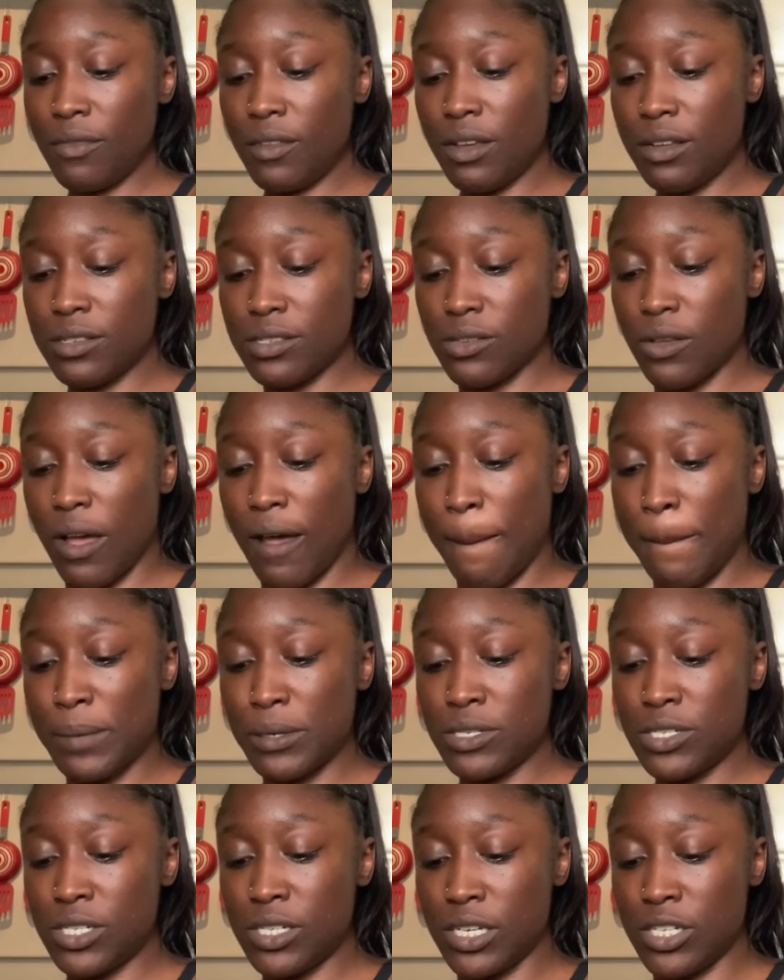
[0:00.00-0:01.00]
So I
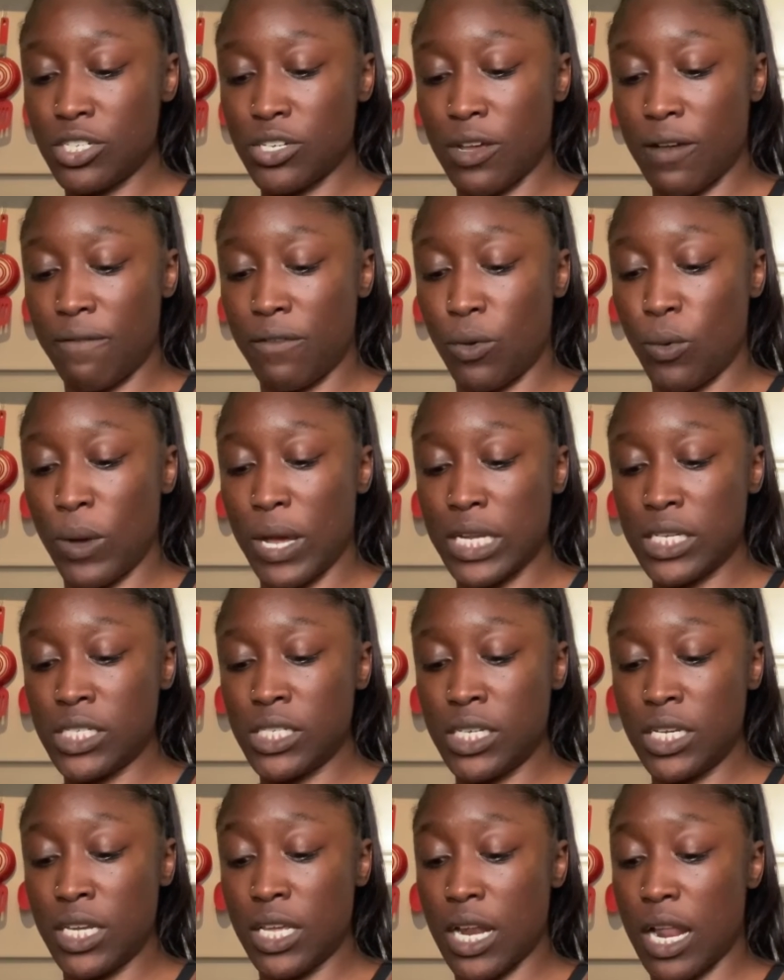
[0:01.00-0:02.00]
appreciate y'all for
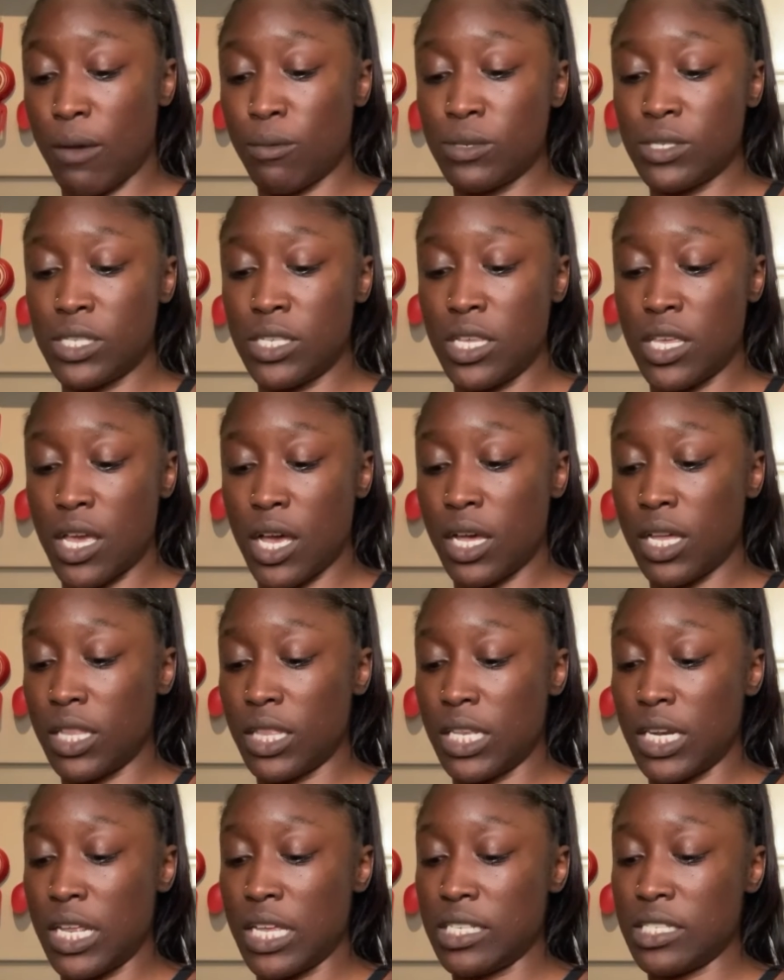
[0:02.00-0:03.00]
watching, and I will see y'all in the
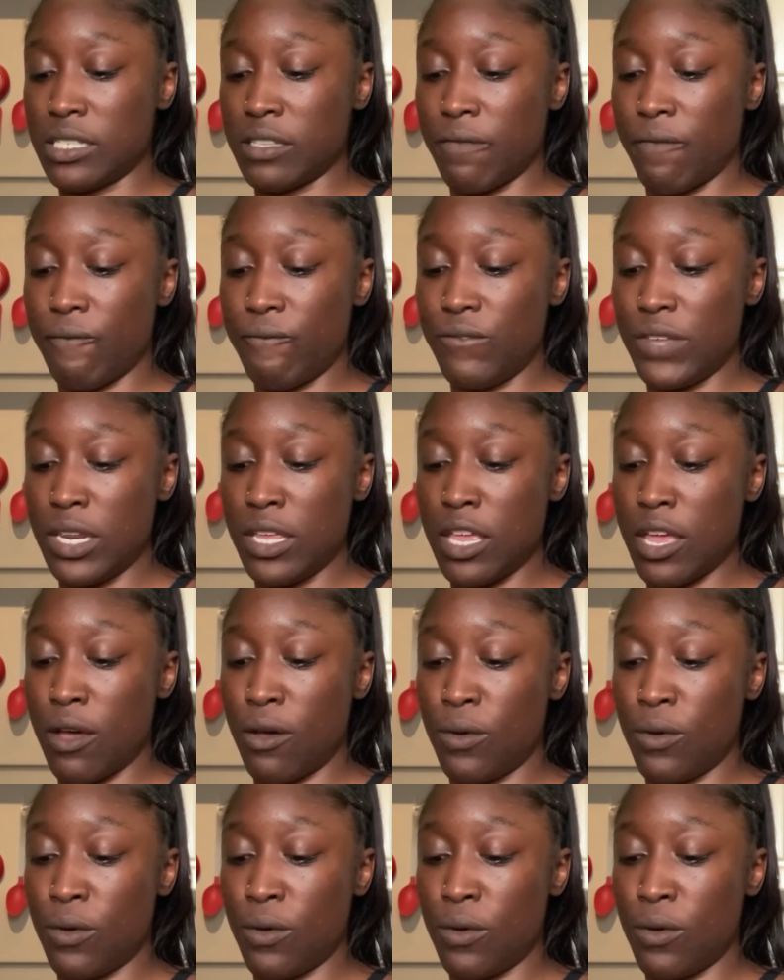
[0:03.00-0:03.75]
next video.